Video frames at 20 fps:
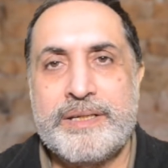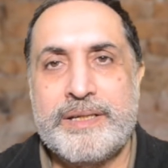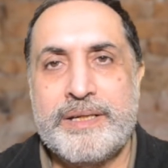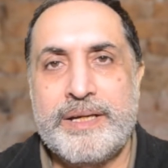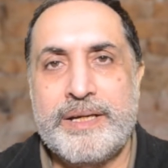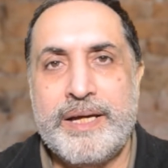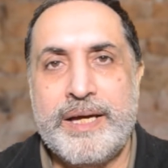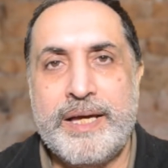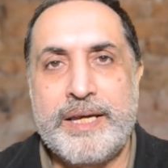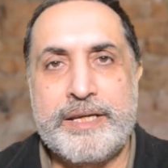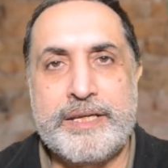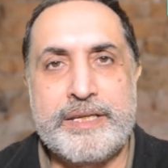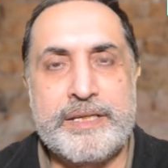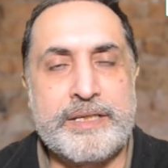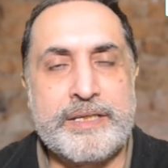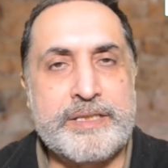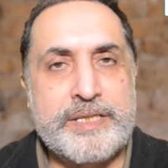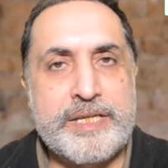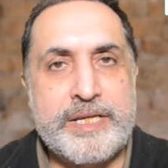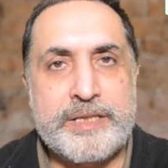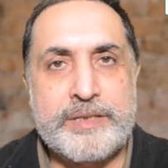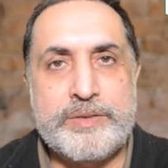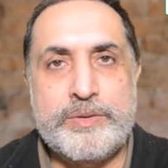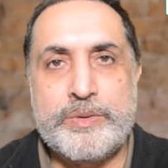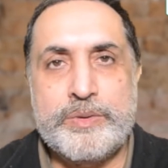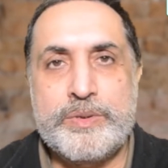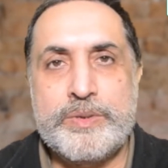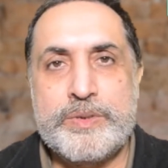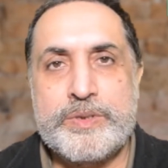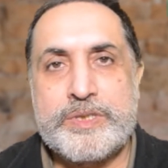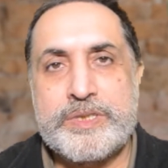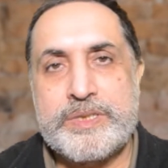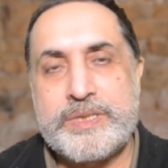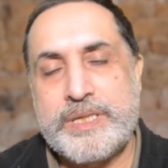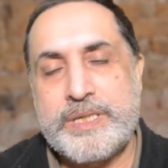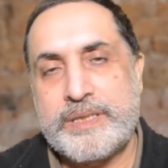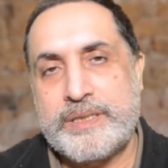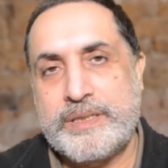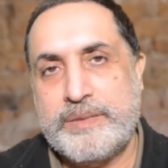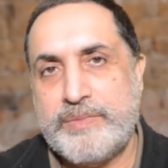and take notes,
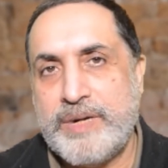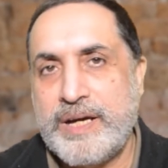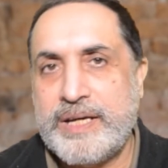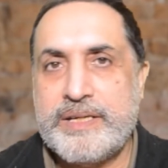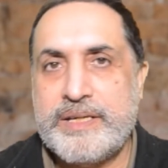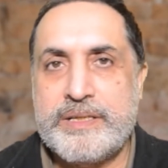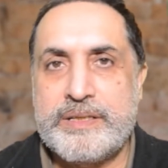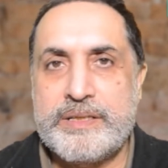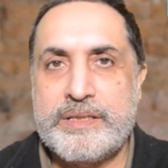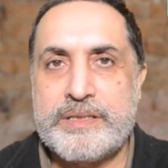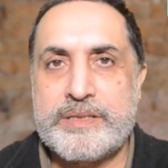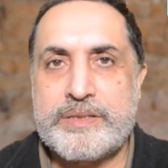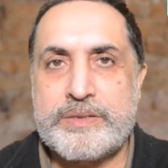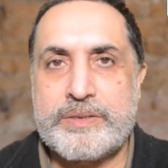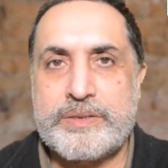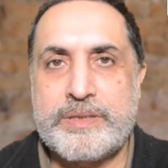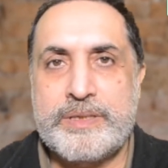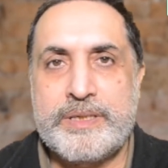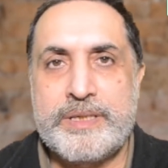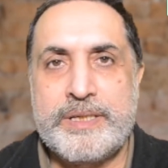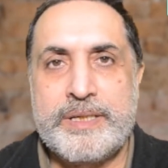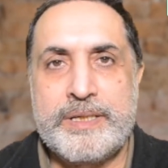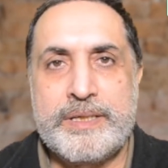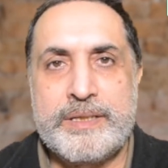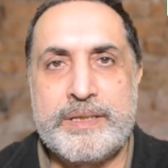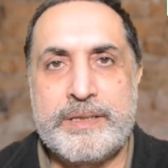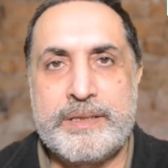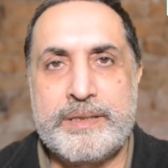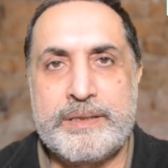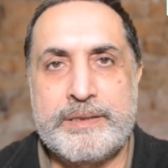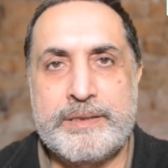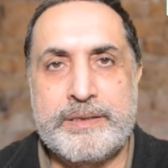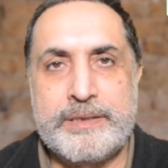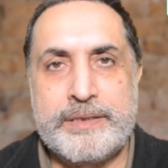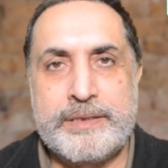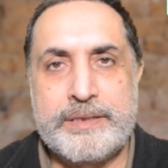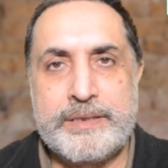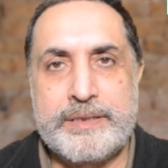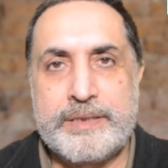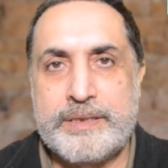take reminders,
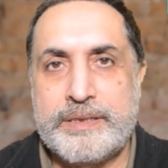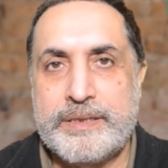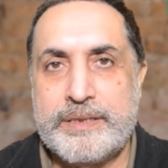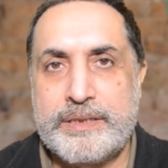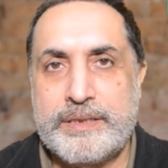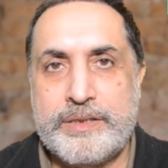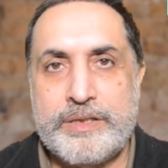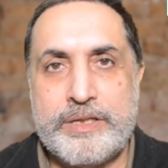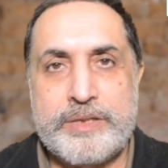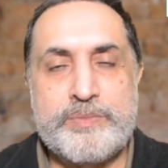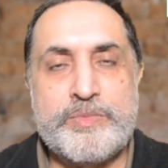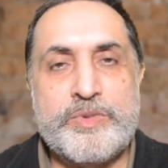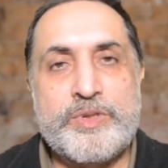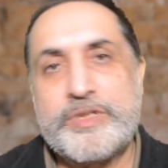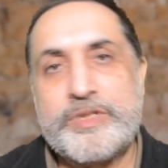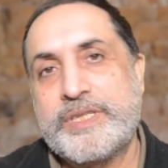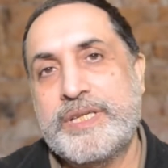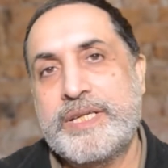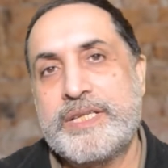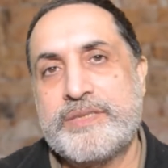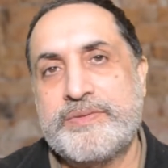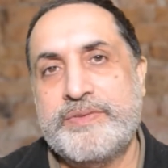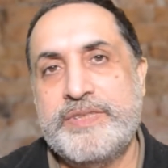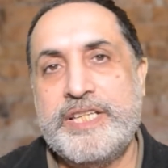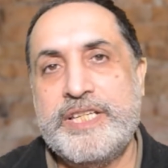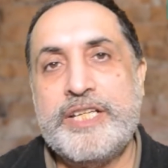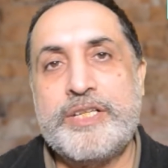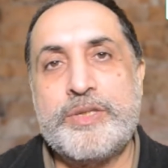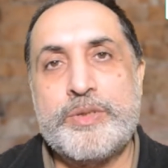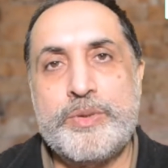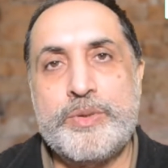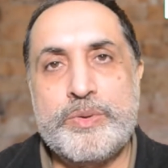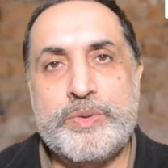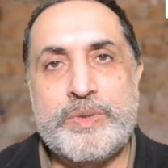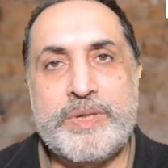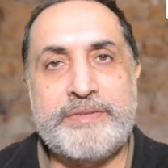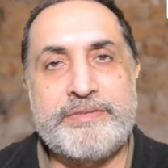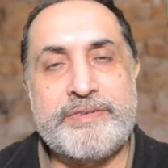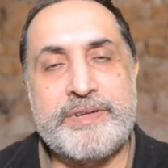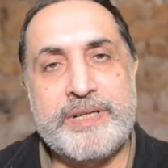and a lot more things we need to do
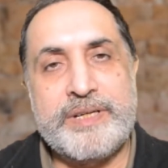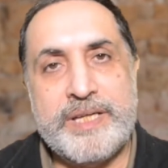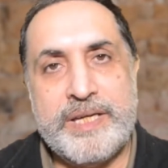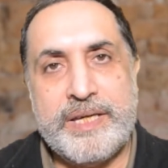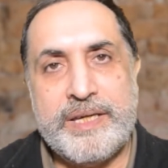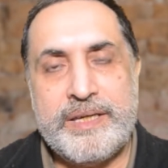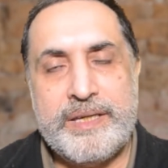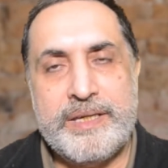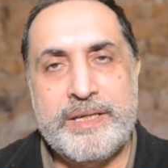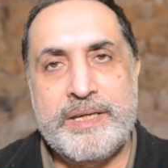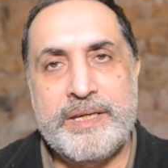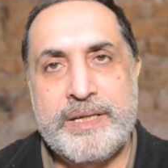every day.